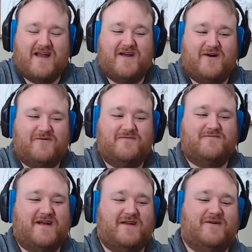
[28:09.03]
I know,
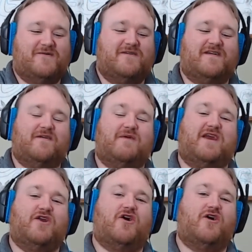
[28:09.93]
and then
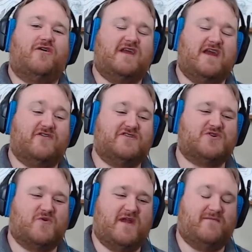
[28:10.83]
we could all yell and
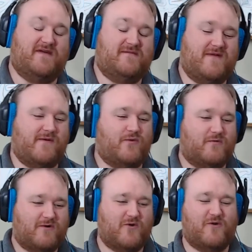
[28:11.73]
scream, and maybe
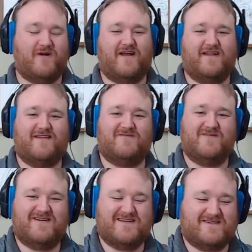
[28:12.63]
we'll record it.
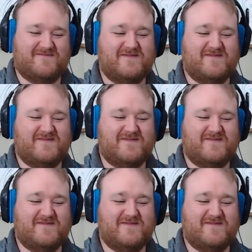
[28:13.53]
That'll be awesome.